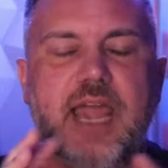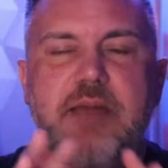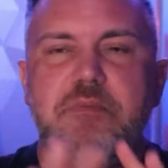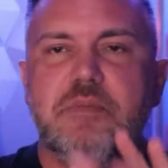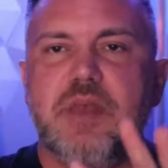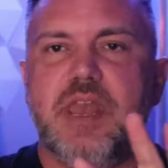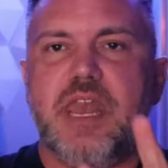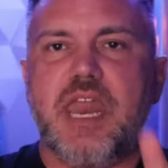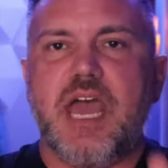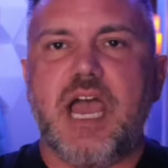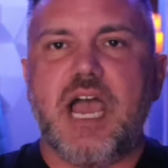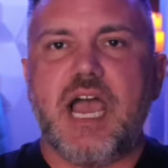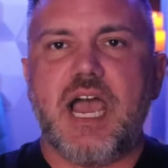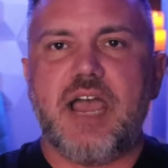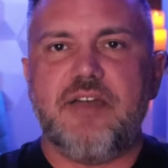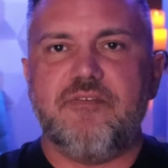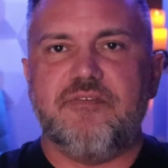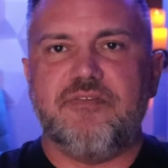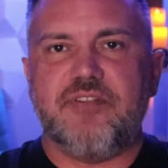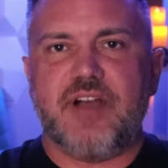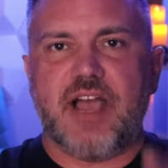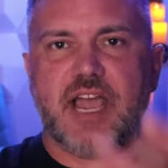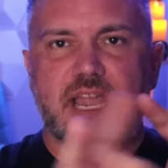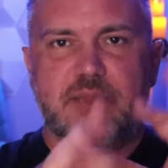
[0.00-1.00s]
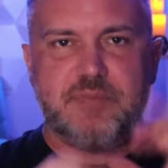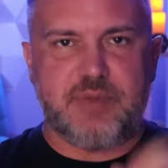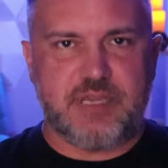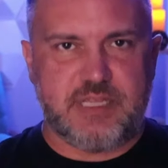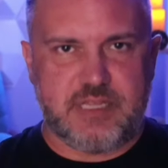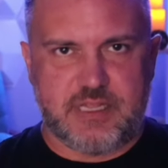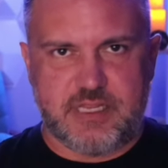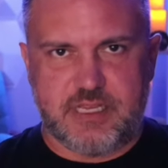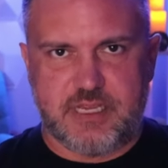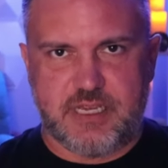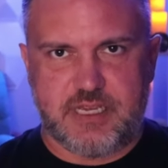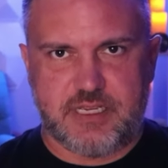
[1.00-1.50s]
I'm not
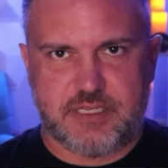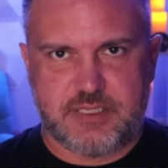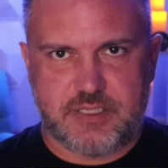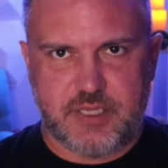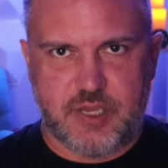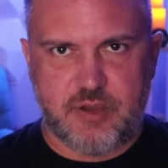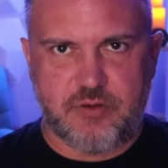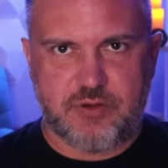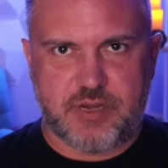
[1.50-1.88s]
vibing this.